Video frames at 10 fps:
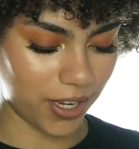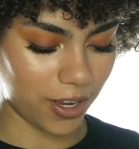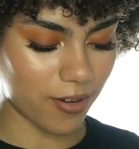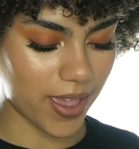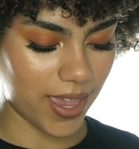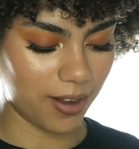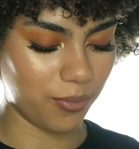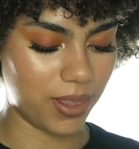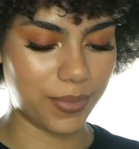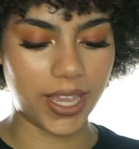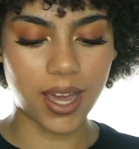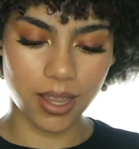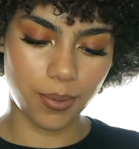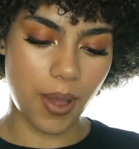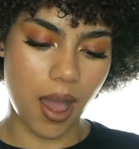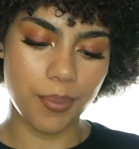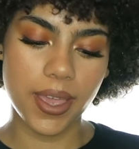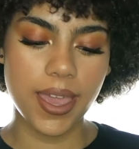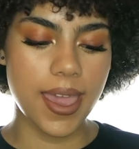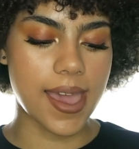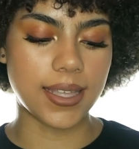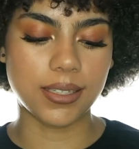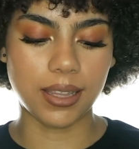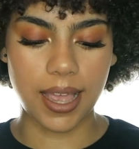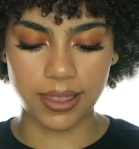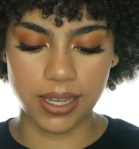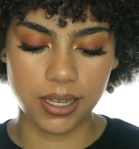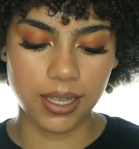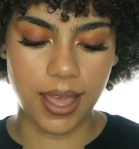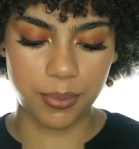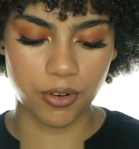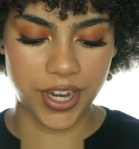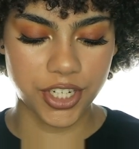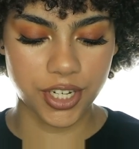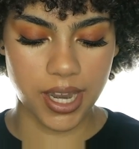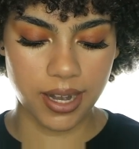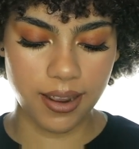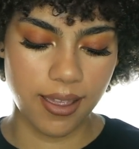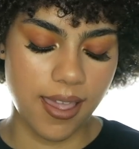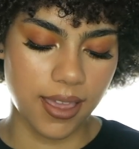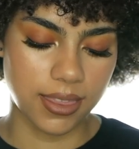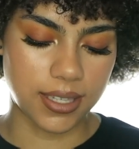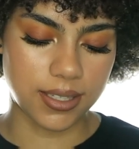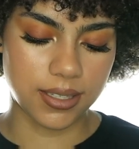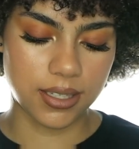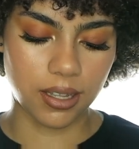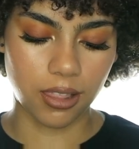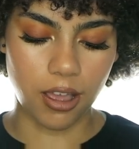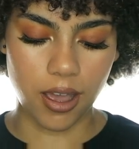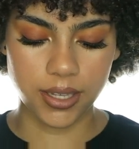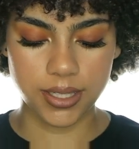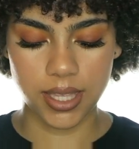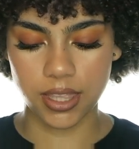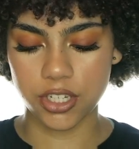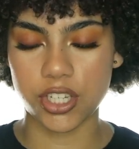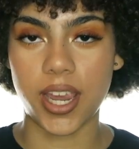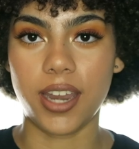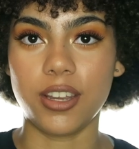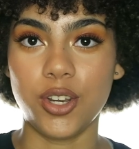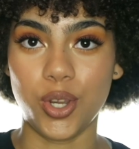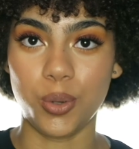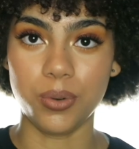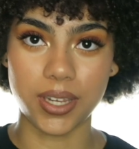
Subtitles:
gonna go in with my ColourPop and Delilah collaboration. This is the gloss in the shade New